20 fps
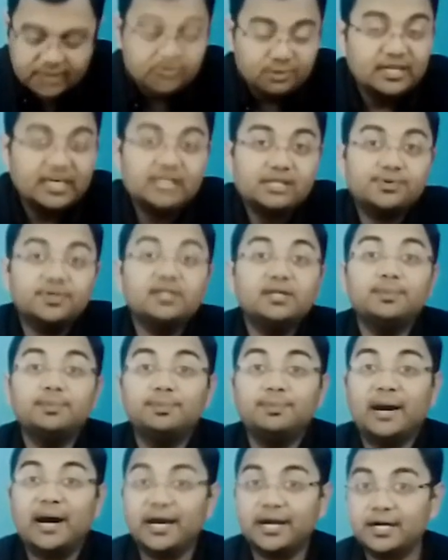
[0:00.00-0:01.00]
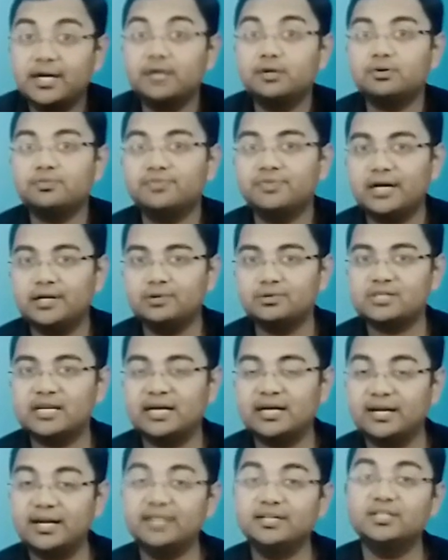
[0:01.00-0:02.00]
So that's why the market of nano
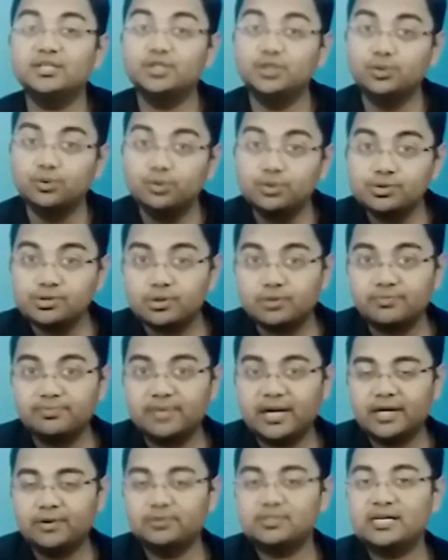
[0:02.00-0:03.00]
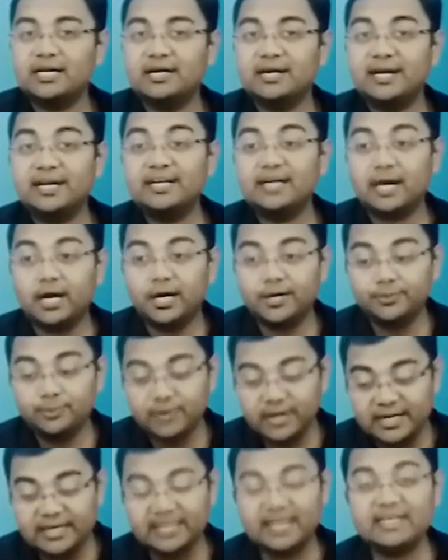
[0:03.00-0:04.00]
satellite, the use of nano satellite, how
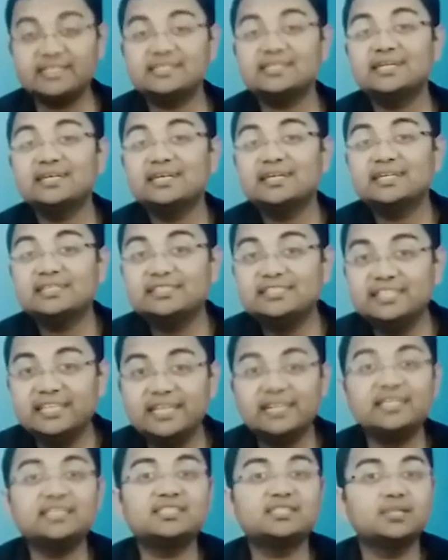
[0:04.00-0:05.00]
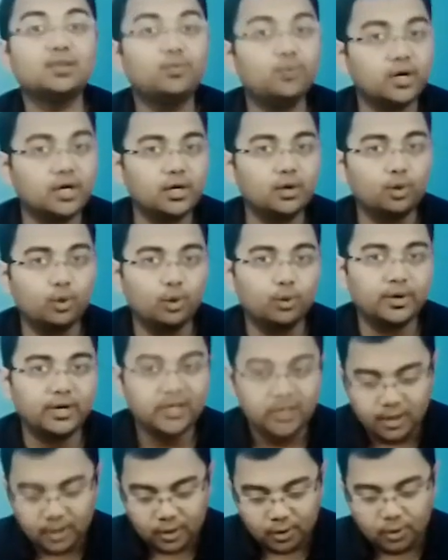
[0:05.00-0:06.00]
it has changed the world
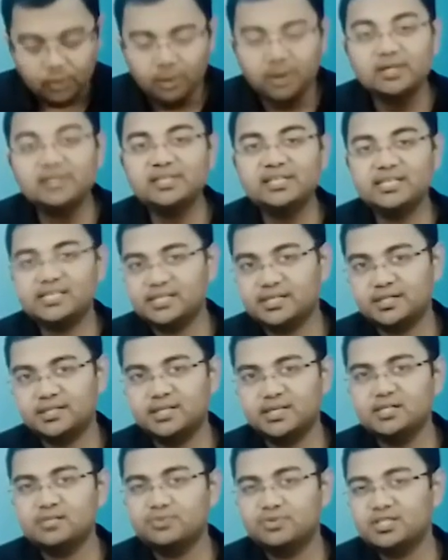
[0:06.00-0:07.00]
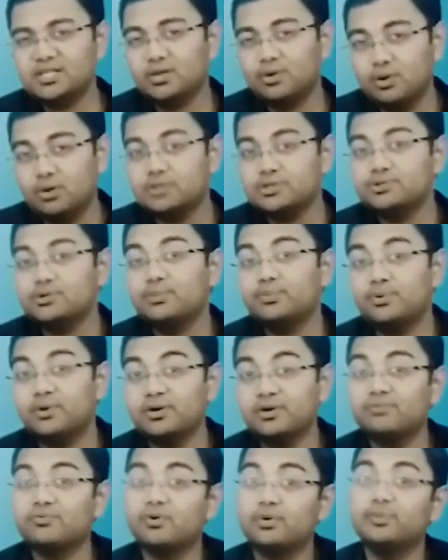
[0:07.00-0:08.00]
over. All these are the things which are also
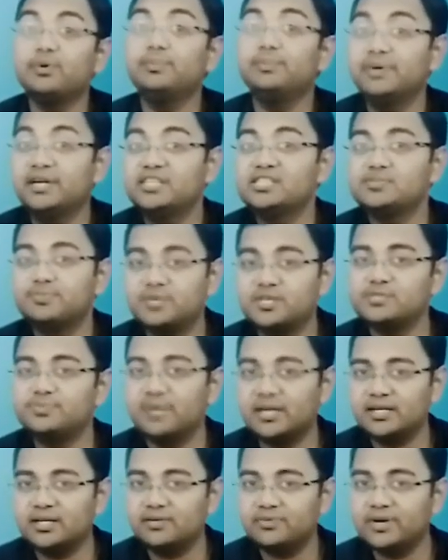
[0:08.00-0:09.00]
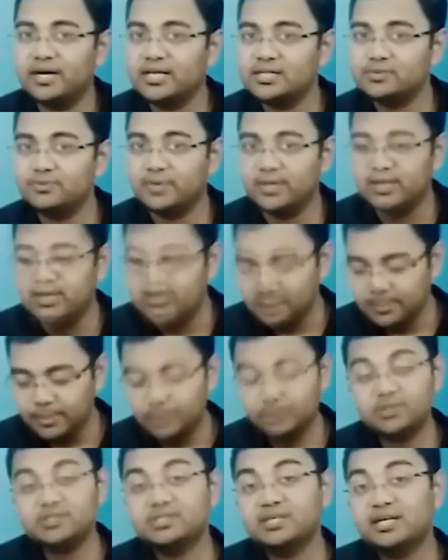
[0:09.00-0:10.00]
important from a mains perspective as well,
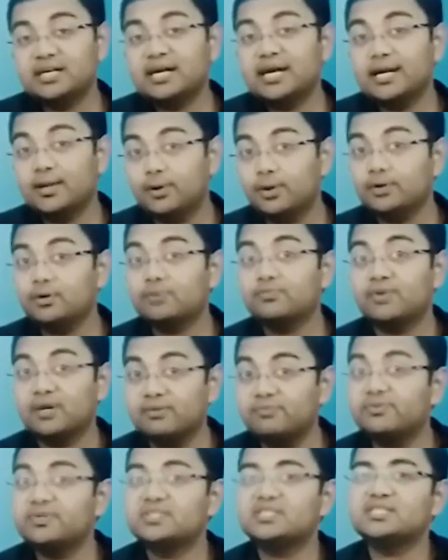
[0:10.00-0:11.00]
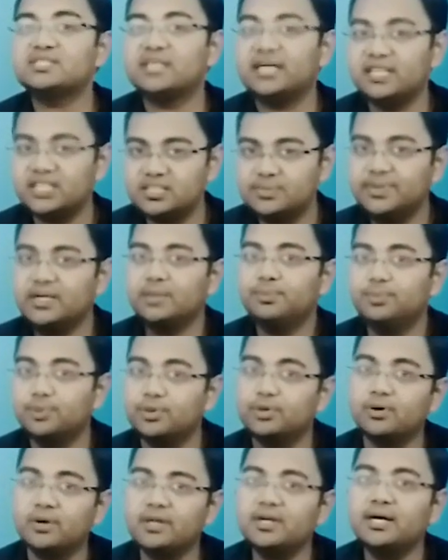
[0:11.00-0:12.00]
because there are a lot of emphasis that is being
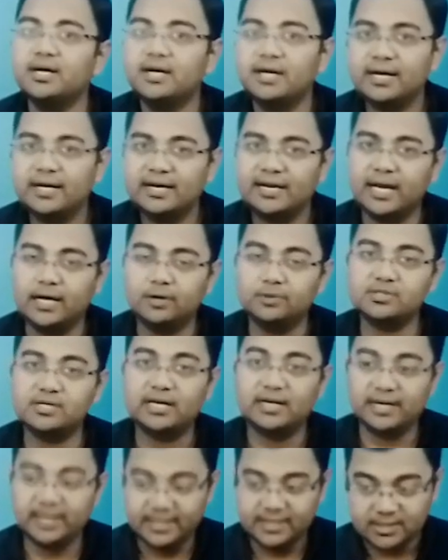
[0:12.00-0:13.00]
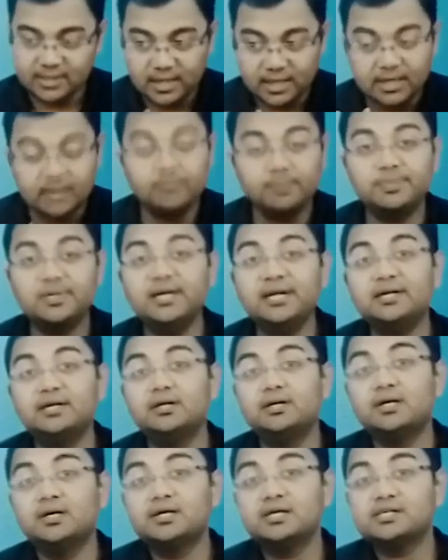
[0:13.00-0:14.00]
put on nano satellites. A
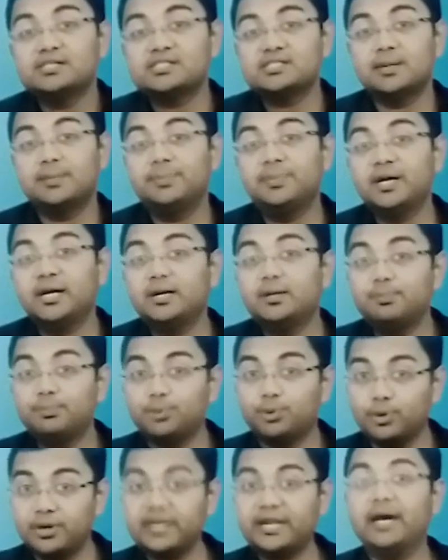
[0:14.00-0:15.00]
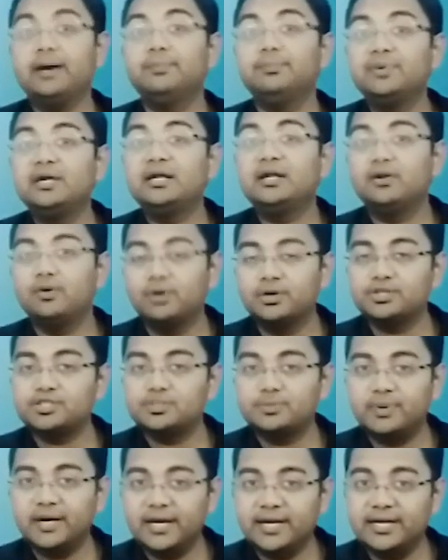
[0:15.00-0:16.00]
complete separate program being
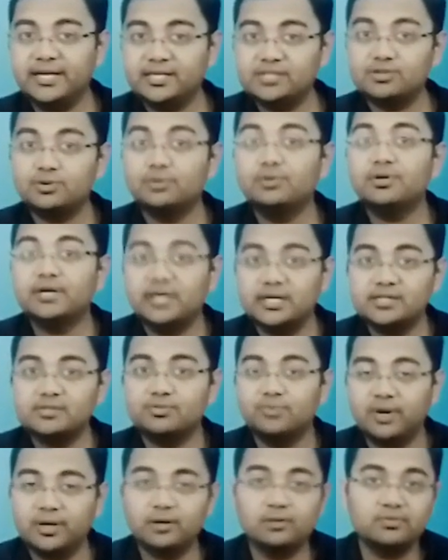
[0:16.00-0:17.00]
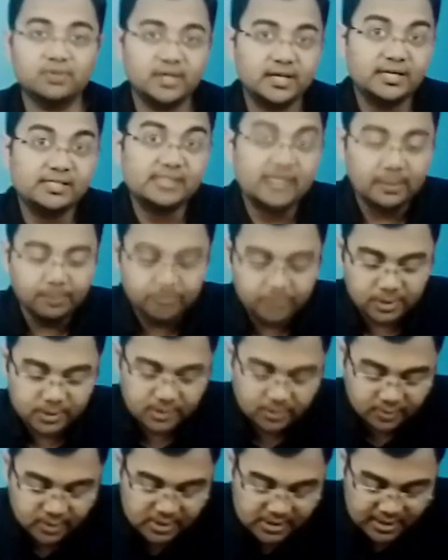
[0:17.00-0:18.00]
launched by ISRO is one of the
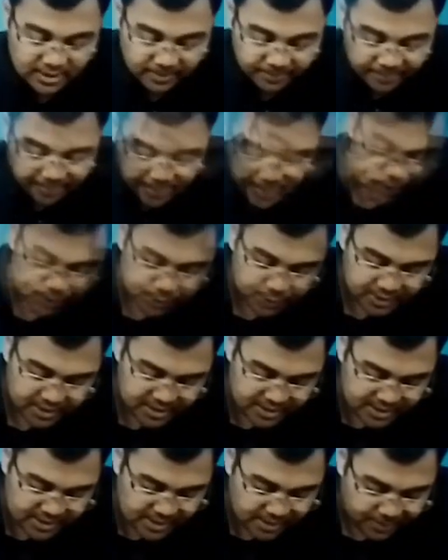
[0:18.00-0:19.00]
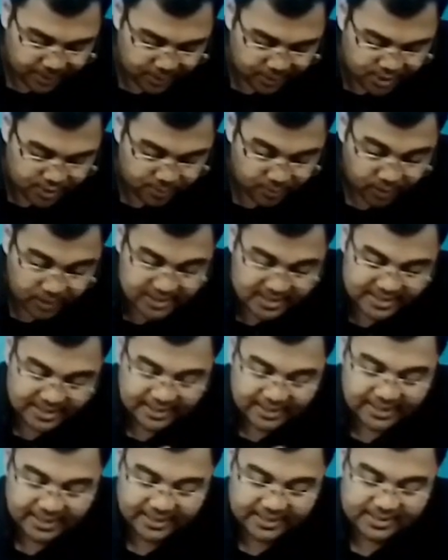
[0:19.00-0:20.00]
examples of the same. So this is about small
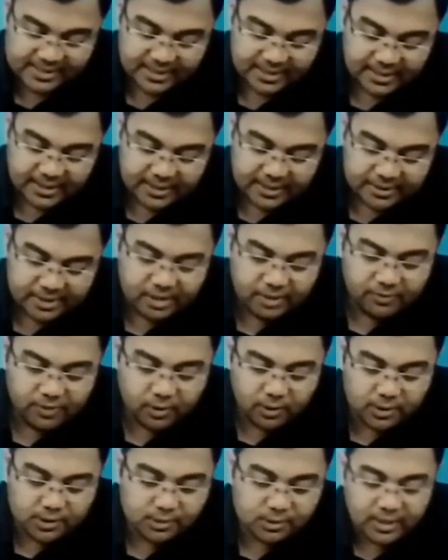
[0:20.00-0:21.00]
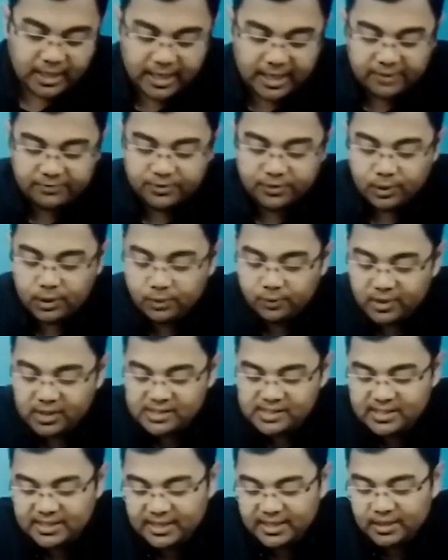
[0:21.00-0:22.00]
satellites. Then we also have
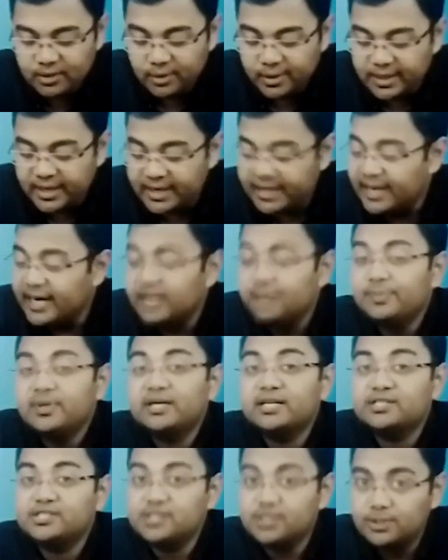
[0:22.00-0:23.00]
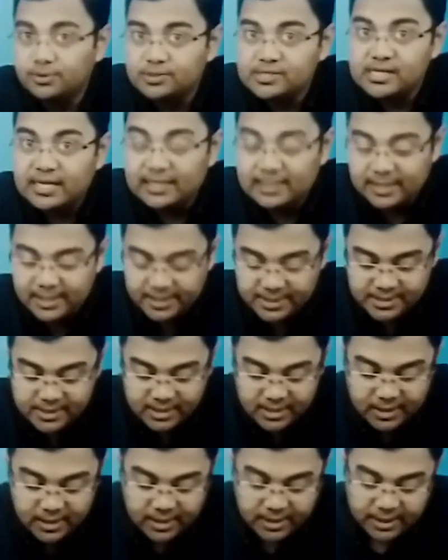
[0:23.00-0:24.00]
university or academic institute satellites.
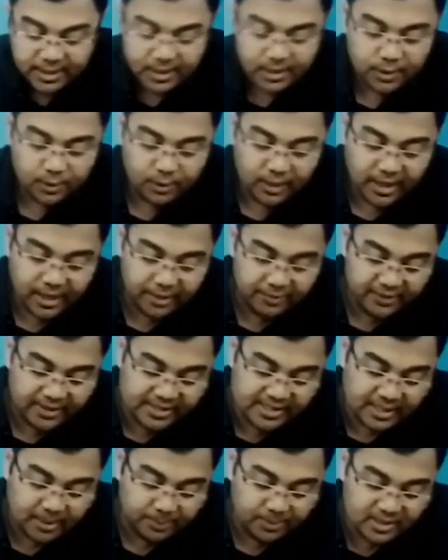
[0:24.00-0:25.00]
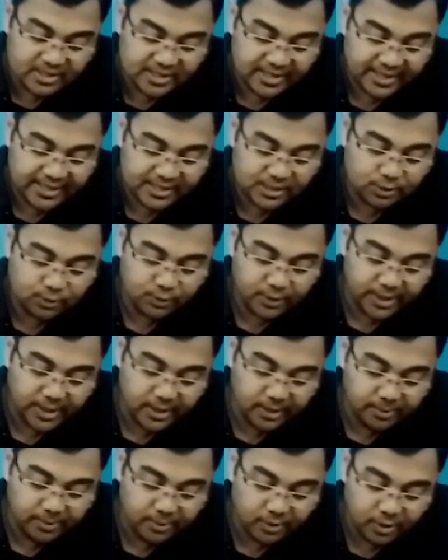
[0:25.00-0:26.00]
Here you have examples like
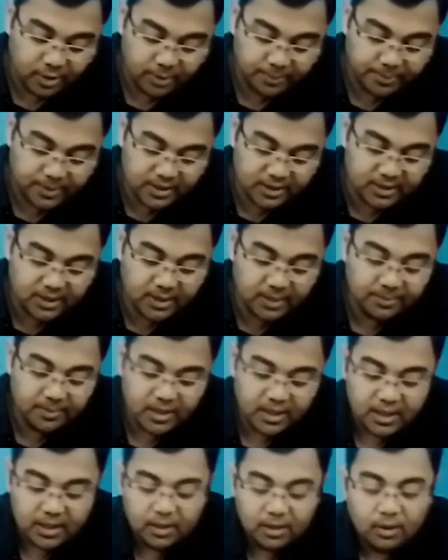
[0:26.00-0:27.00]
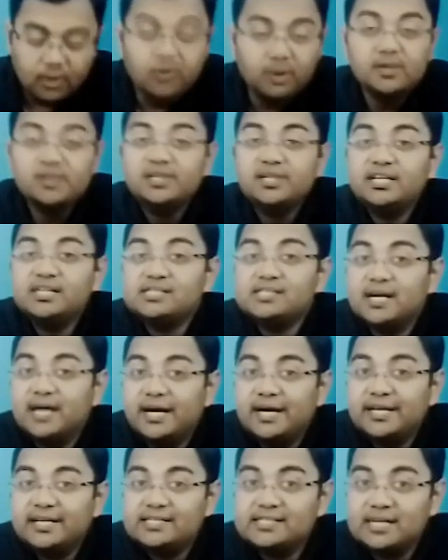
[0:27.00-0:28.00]
Swayam or Pratham. all these
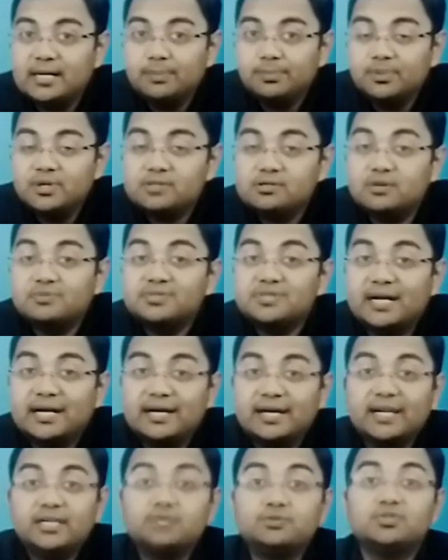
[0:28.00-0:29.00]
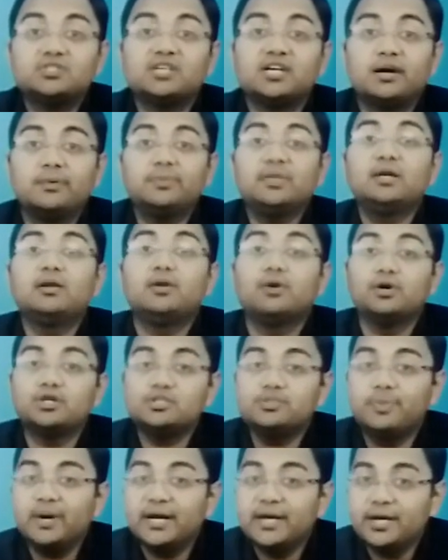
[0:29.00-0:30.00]
are examples of satellites which have been
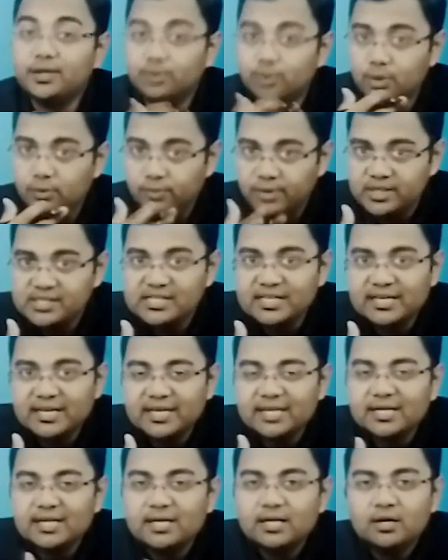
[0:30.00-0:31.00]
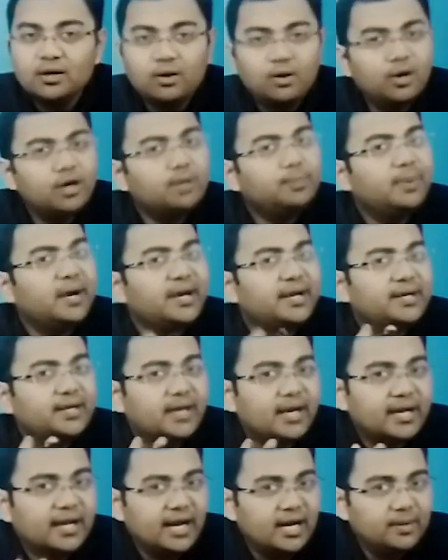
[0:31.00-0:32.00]
launched by a university or by an
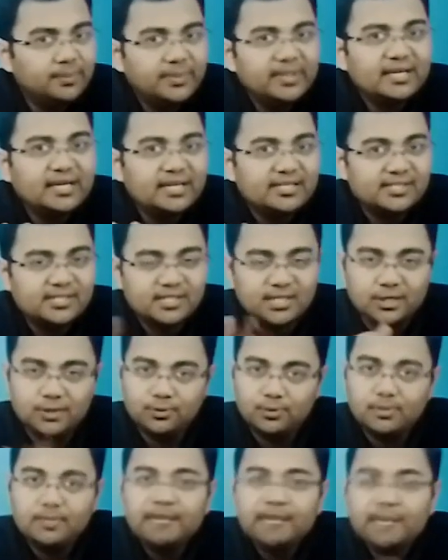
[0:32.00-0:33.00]
academic institute.